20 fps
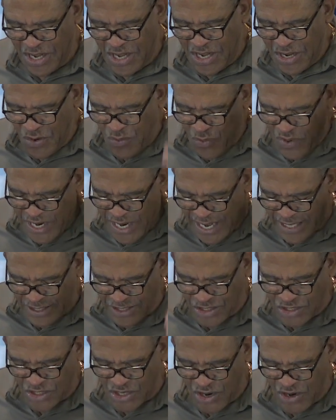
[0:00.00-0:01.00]
we got
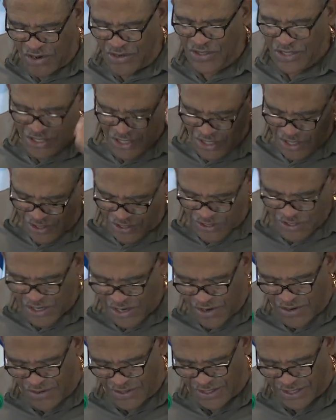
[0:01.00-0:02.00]
to turn to the
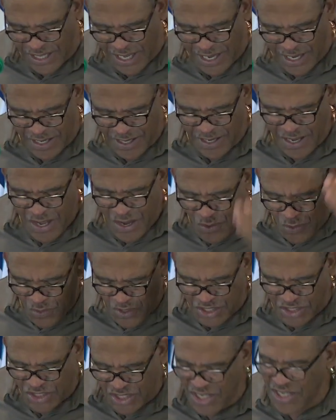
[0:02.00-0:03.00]
third thing,
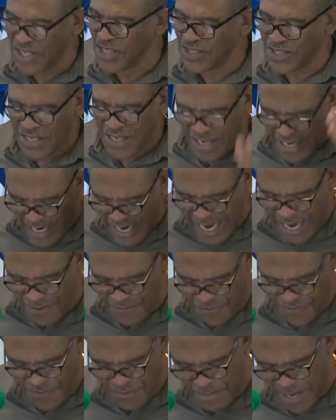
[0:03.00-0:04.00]
which is
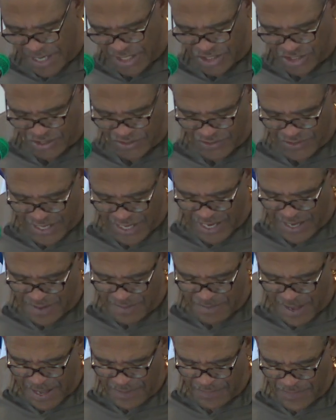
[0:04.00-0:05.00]
confirmation.
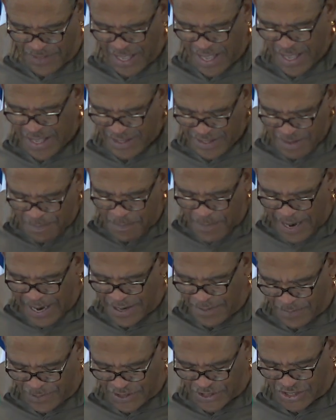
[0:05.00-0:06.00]
Amen? The
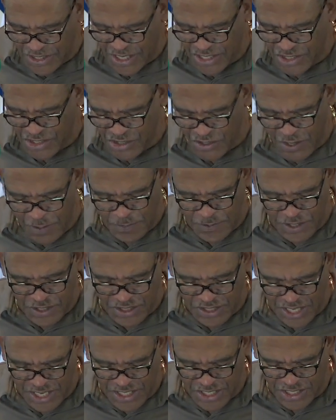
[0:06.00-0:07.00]
Bible says, scripture
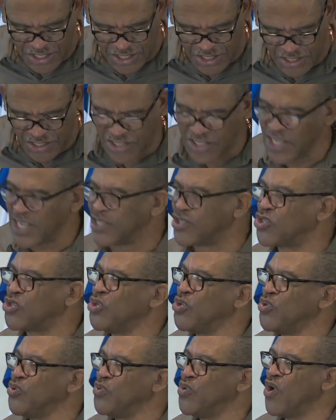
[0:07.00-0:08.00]
teaches us that
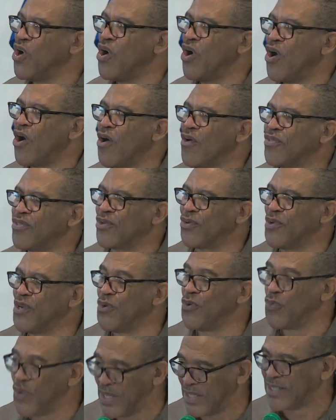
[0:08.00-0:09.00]
two or three
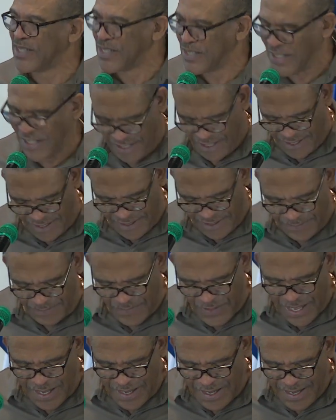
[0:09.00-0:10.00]
witnesses
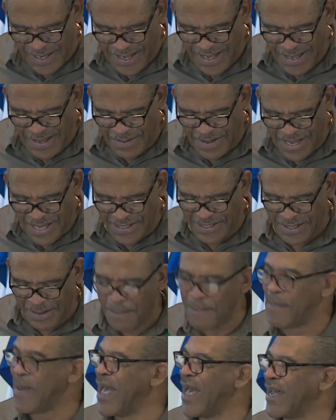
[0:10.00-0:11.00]
is a
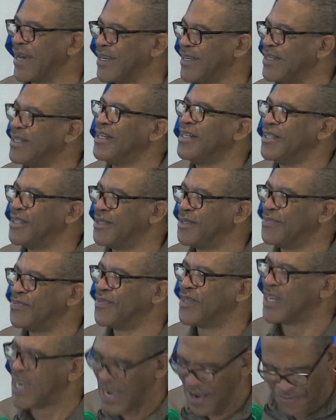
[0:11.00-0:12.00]
matter of
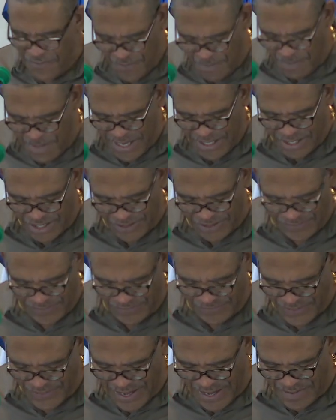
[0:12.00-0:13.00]
confirmation.
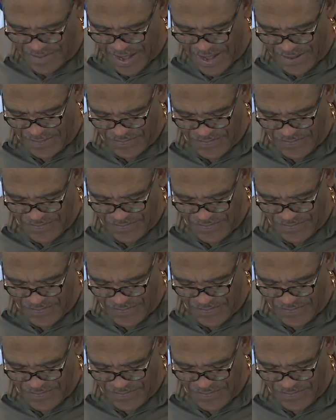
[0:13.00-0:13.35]
Amen?